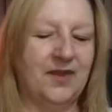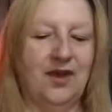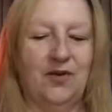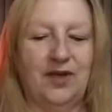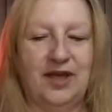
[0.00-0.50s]

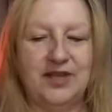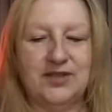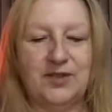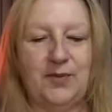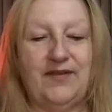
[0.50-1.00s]
Okay,
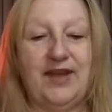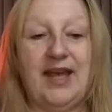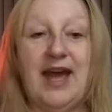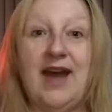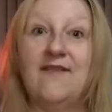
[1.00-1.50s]
so we have a
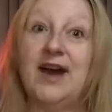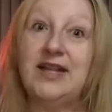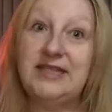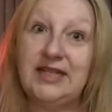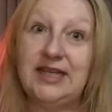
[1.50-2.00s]
Kat
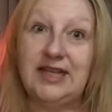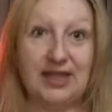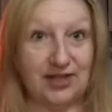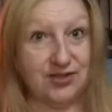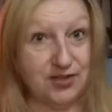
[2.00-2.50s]
Von D
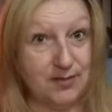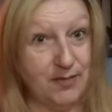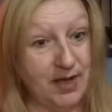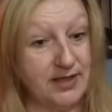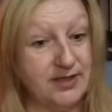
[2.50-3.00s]
collector's
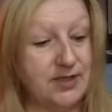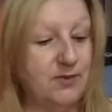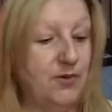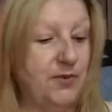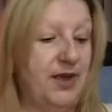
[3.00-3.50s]
box is
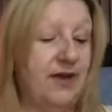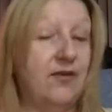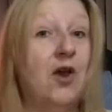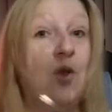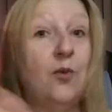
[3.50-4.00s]
what we have.
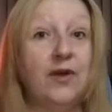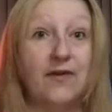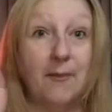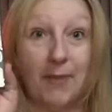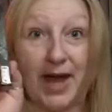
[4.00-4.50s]
We have
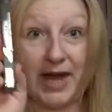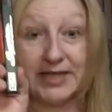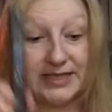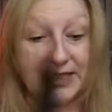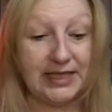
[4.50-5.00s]
a
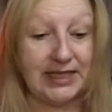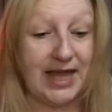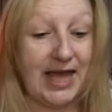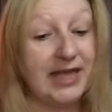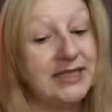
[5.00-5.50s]
box to
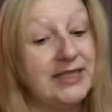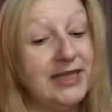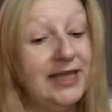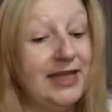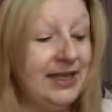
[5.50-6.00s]
collect.
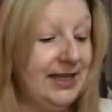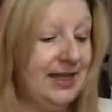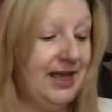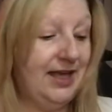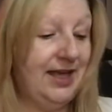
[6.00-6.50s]

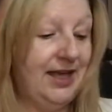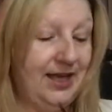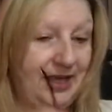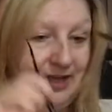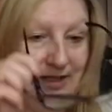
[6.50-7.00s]

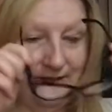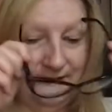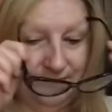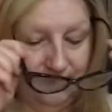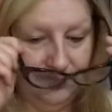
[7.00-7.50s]
Yay!
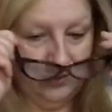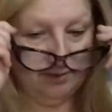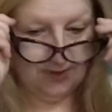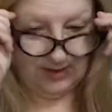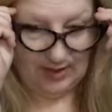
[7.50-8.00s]

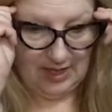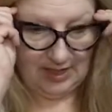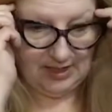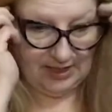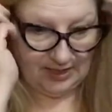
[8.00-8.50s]
I
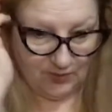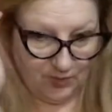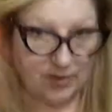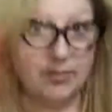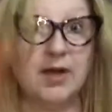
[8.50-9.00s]
collect
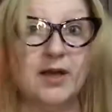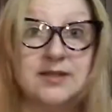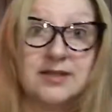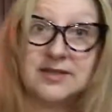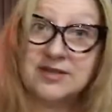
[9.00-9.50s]
weird
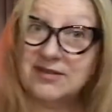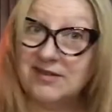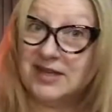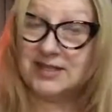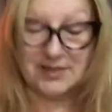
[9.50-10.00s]
boxes.
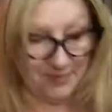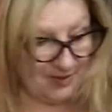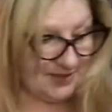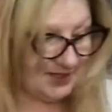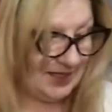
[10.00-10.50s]
Don't ask me.
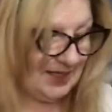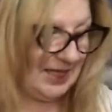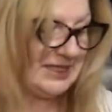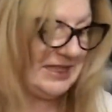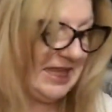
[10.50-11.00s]
It's a thing.
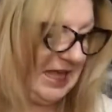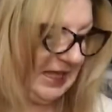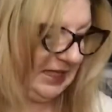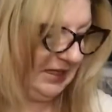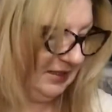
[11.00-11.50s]
It's a
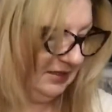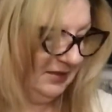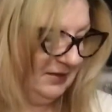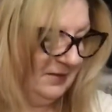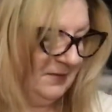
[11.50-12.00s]
thing.
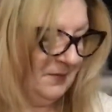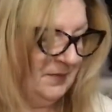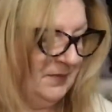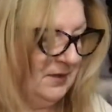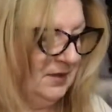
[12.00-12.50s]

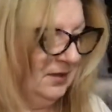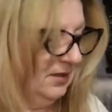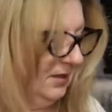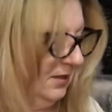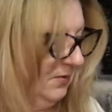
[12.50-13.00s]

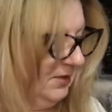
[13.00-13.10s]
All right, what